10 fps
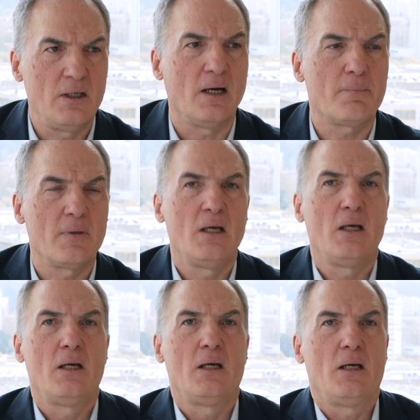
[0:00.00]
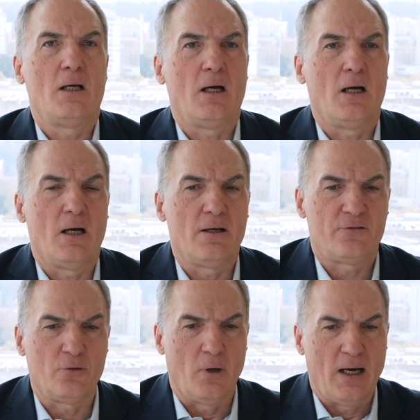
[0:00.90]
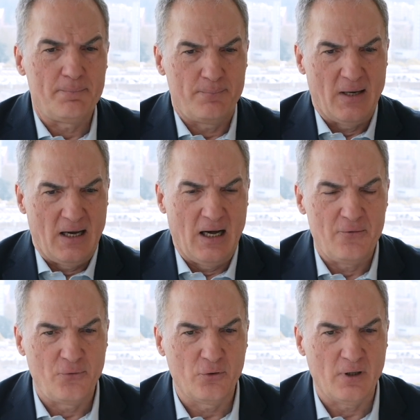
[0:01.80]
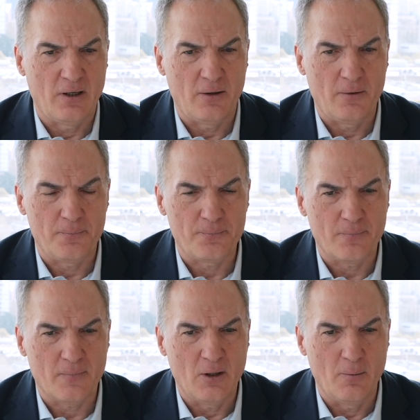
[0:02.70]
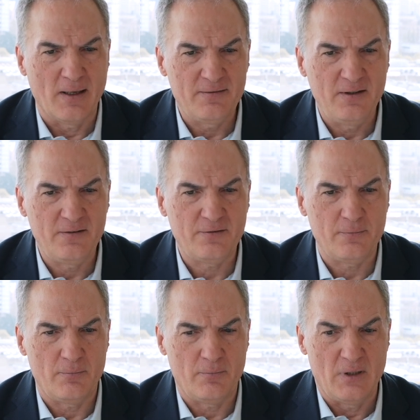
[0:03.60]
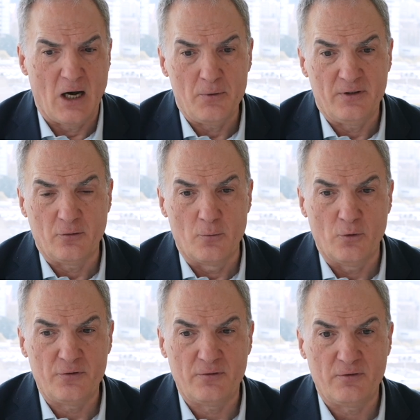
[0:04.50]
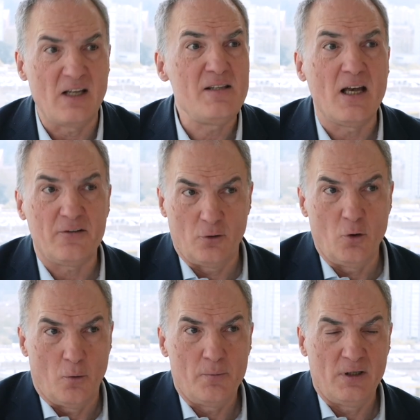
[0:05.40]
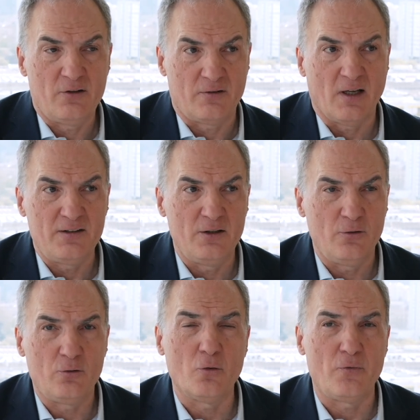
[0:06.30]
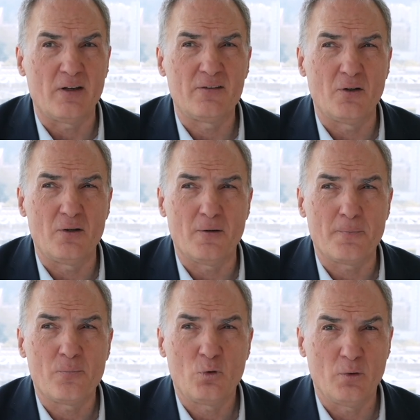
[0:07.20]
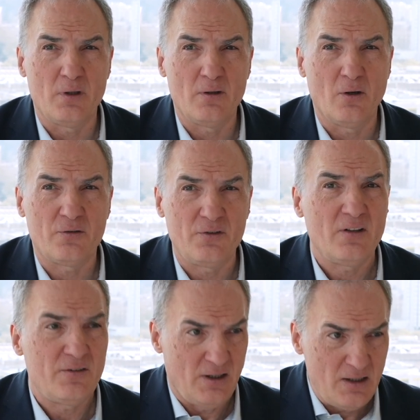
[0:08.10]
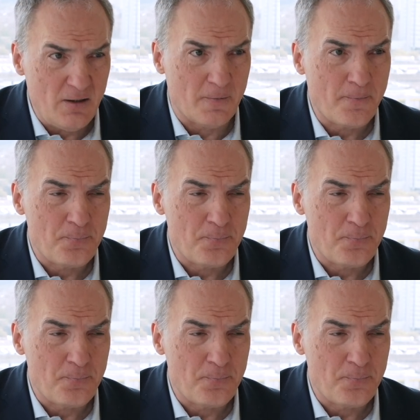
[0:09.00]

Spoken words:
Yeah. So I thought about this. Now it's almost 10 years ago. It started in 2016.